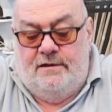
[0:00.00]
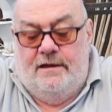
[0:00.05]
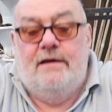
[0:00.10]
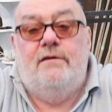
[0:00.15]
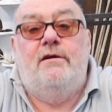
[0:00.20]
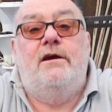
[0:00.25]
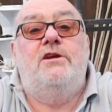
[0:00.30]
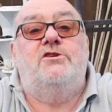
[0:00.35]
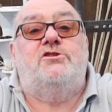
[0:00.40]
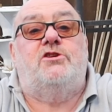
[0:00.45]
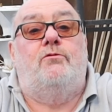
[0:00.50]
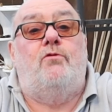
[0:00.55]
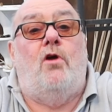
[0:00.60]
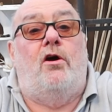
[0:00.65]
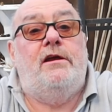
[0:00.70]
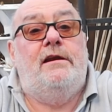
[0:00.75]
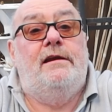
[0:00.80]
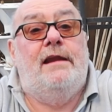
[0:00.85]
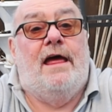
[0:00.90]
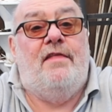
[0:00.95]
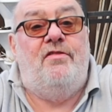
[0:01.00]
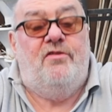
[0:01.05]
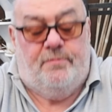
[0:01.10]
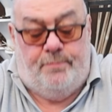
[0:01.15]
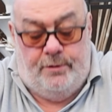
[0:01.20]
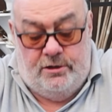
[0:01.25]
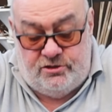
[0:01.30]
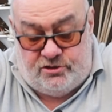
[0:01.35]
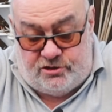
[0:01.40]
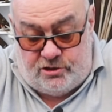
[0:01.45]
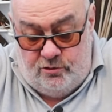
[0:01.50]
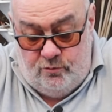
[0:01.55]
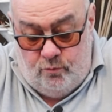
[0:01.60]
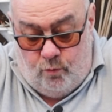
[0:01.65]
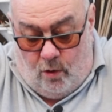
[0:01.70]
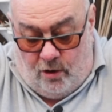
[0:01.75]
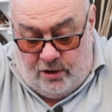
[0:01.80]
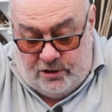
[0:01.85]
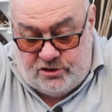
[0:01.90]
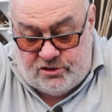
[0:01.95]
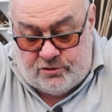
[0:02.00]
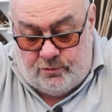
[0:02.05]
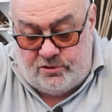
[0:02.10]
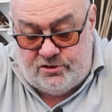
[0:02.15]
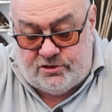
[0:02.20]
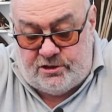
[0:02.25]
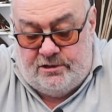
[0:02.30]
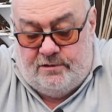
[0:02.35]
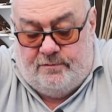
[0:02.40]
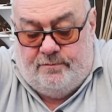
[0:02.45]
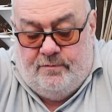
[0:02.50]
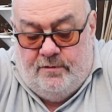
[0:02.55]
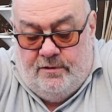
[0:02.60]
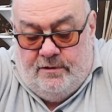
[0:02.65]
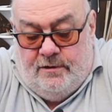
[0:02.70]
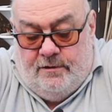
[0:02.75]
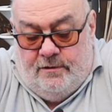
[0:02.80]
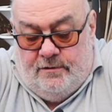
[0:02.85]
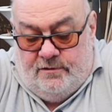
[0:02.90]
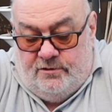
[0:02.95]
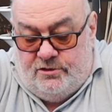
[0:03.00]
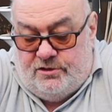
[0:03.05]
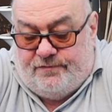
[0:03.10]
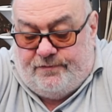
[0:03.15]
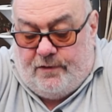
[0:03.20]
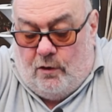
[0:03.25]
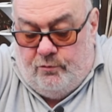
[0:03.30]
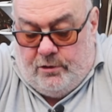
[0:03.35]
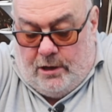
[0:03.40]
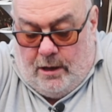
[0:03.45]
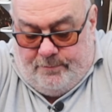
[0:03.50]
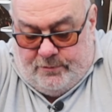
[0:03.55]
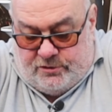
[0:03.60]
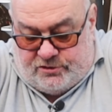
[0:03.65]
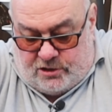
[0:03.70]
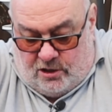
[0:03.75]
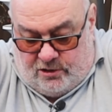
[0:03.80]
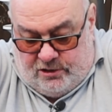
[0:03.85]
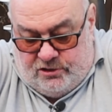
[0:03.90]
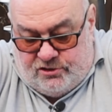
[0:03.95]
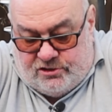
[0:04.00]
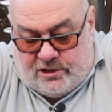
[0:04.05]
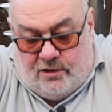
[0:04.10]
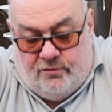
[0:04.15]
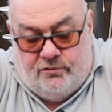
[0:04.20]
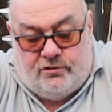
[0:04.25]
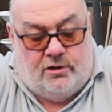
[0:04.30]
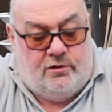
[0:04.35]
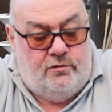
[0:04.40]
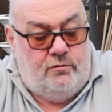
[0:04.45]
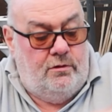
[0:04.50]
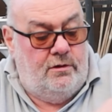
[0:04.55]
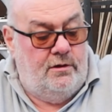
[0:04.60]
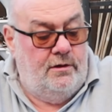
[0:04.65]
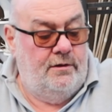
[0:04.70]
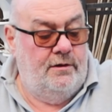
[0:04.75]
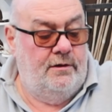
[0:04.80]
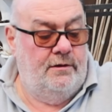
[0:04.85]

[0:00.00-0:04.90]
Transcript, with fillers: Uh, it's the right length but it's too wide so I'm just going to just fold it up the sides, that'll do.